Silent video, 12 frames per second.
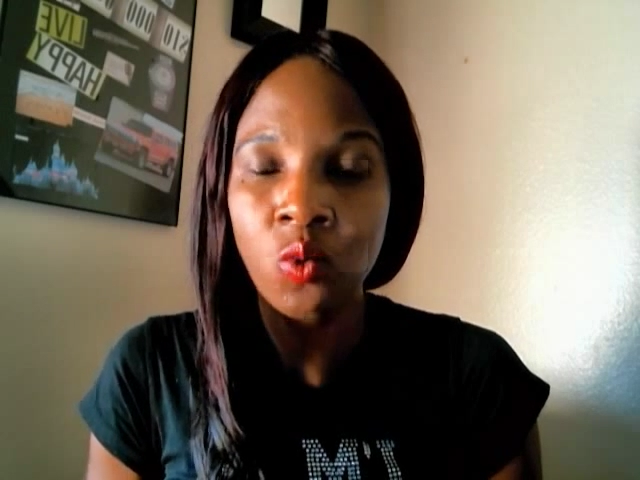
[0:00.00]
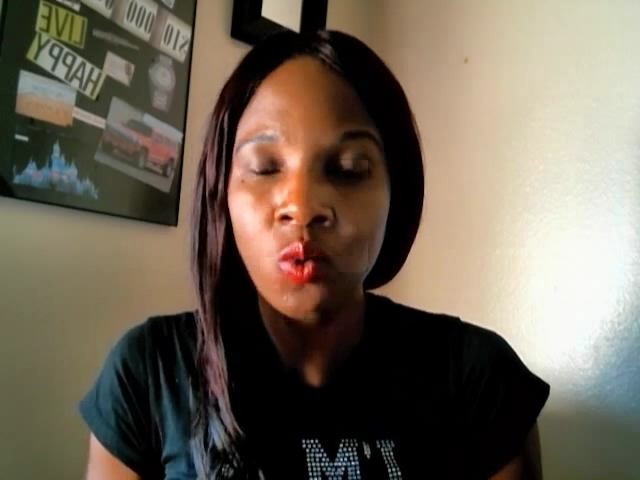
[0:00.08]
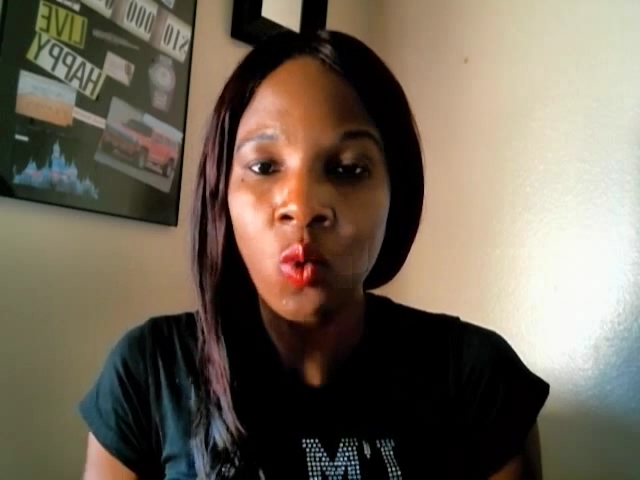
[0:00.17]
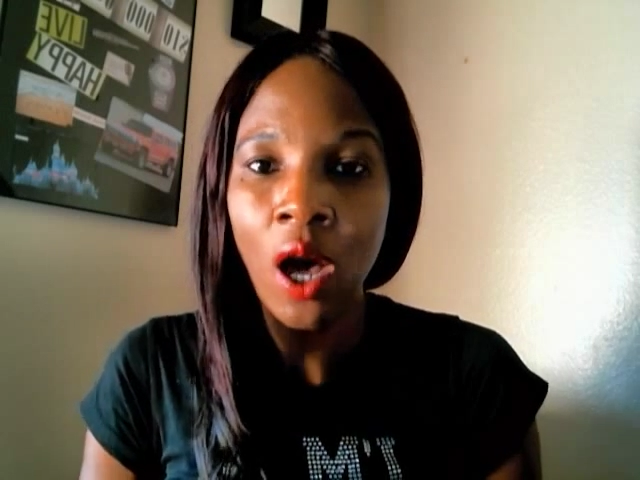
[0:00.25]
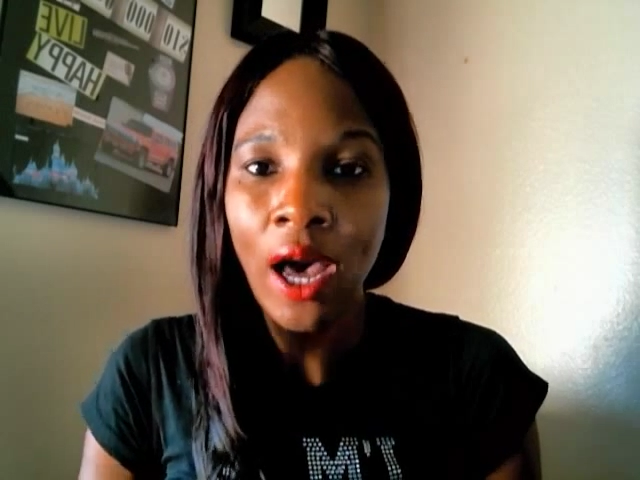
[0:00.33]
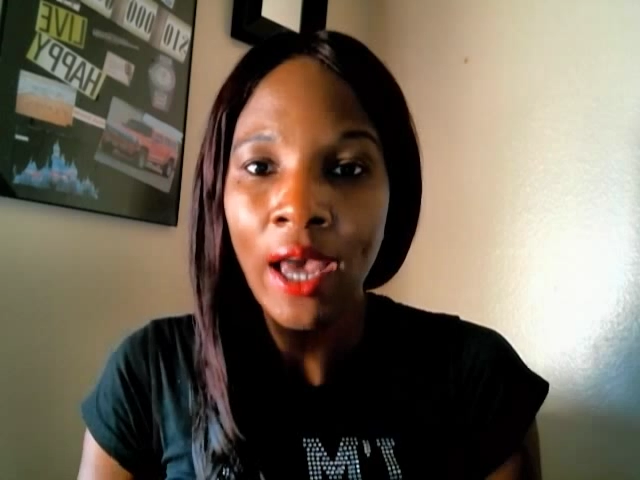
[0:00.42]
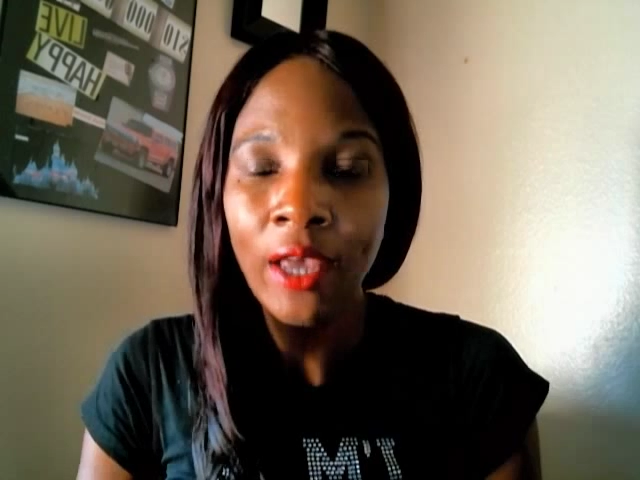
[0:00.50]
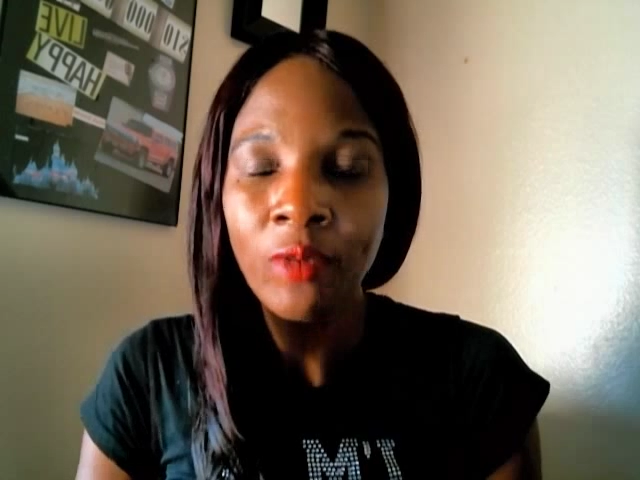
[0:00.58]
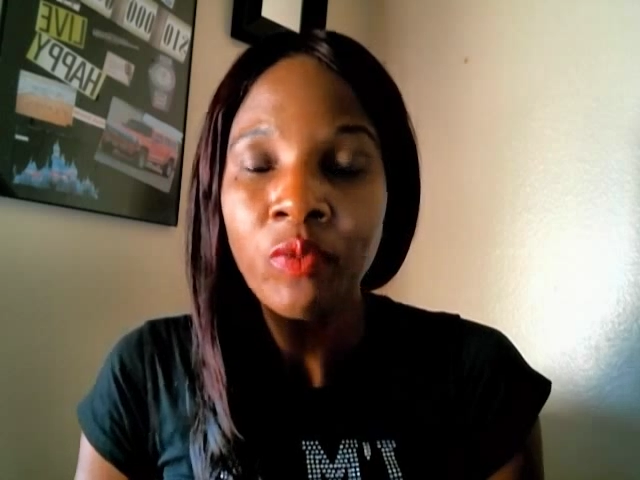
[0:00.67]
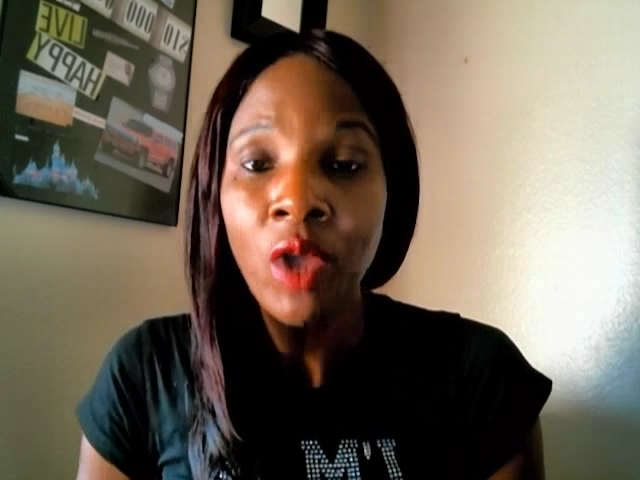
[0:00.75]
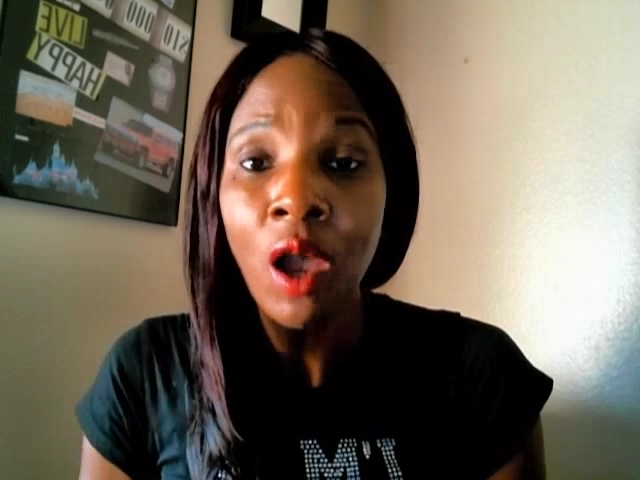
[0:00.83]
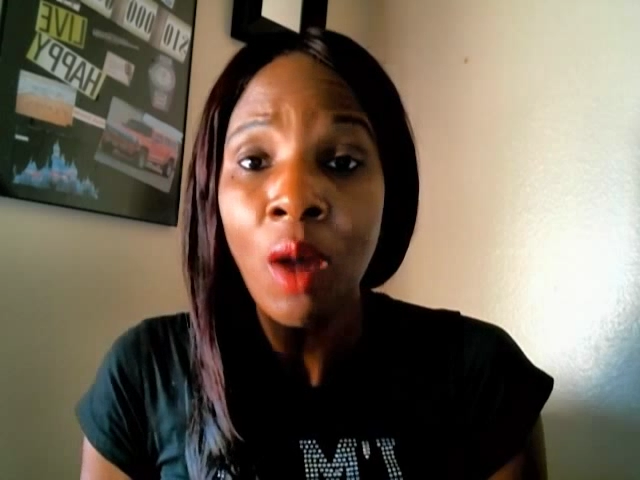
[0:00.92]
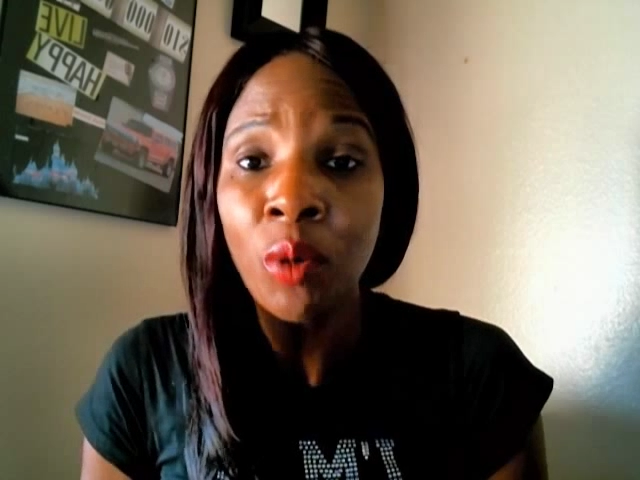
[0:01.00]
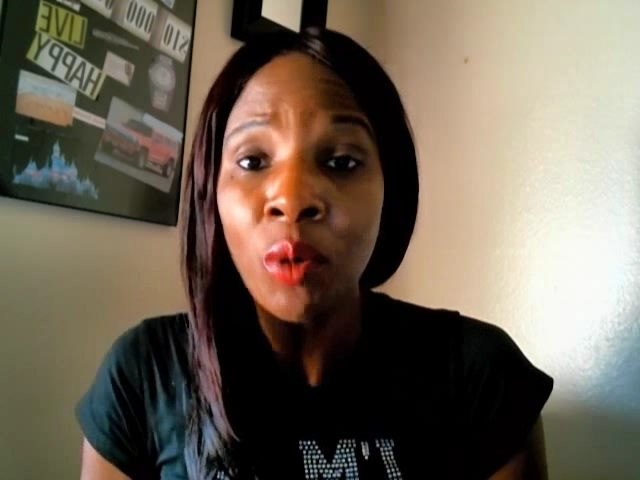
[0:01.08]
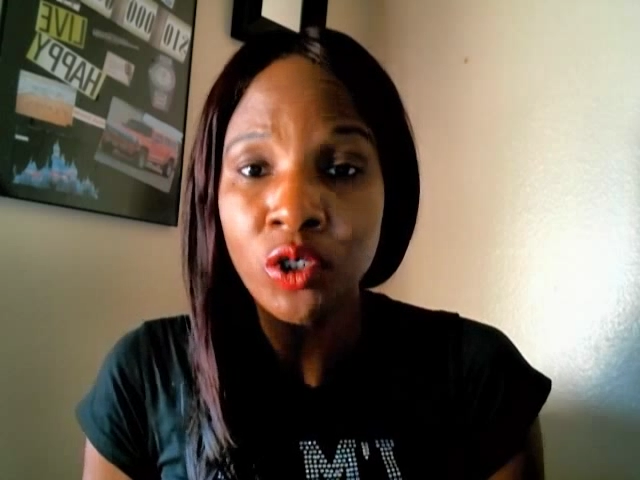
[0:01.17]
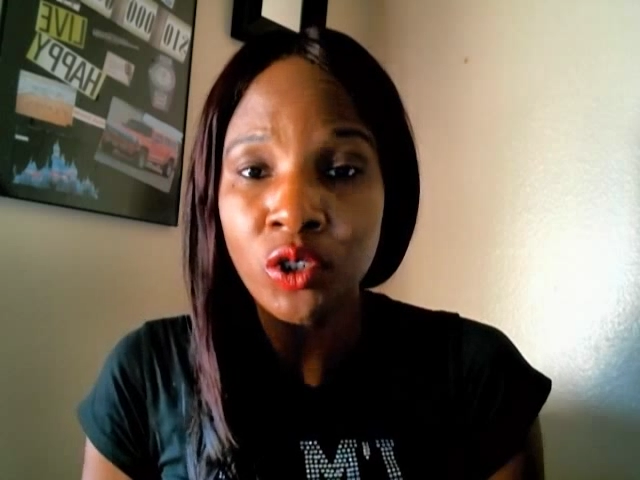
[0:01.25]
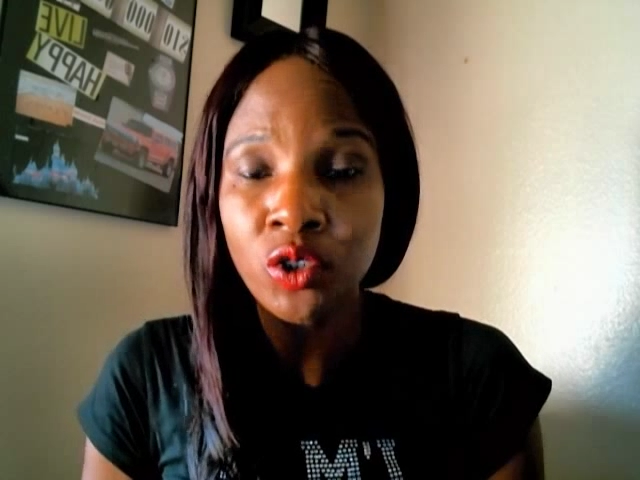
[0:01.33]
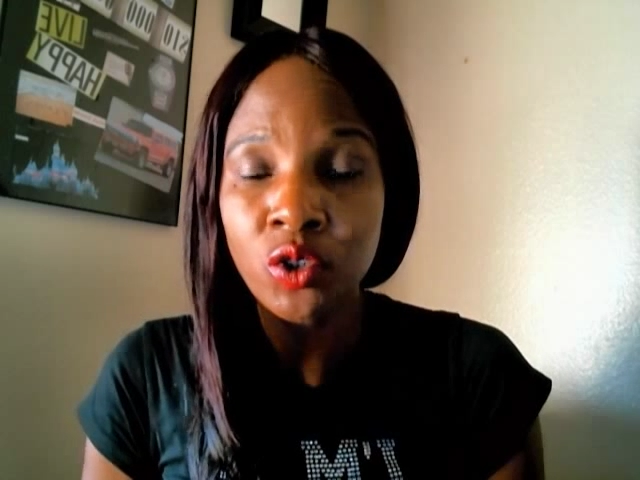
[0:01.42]
Why
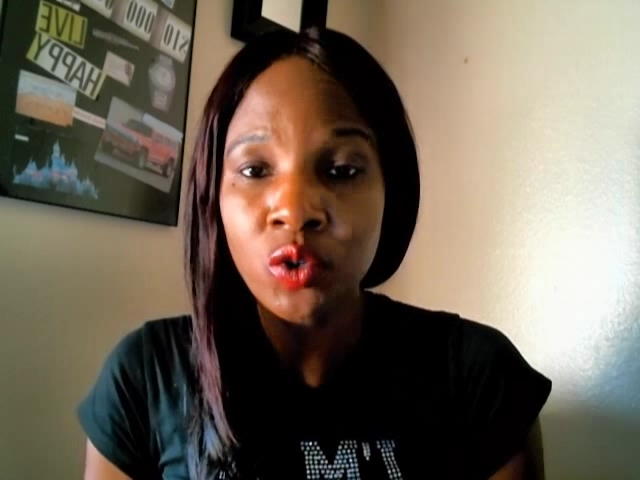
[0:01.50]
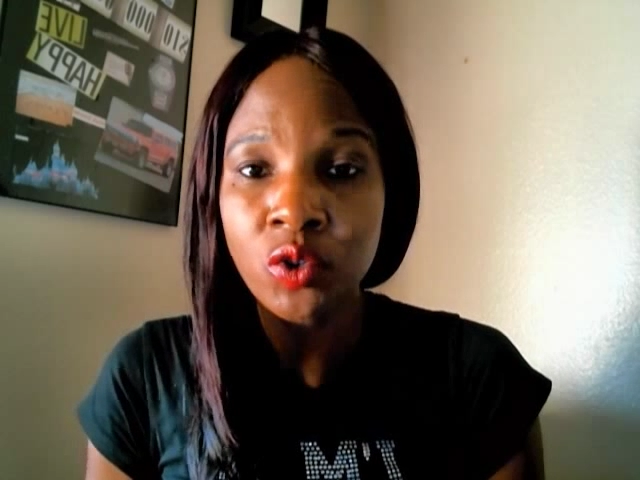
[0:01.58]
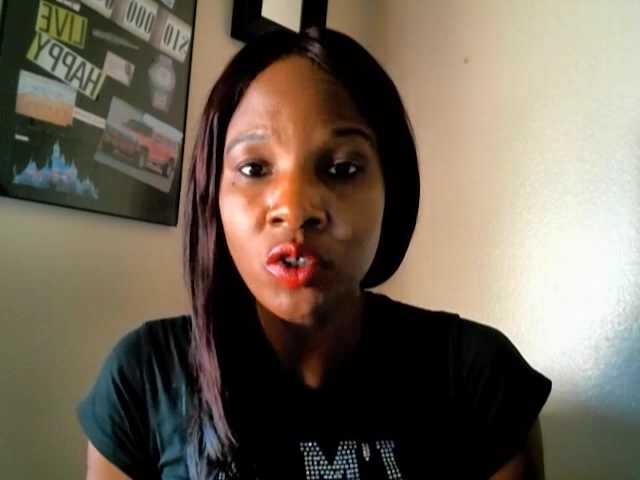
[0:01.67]
personal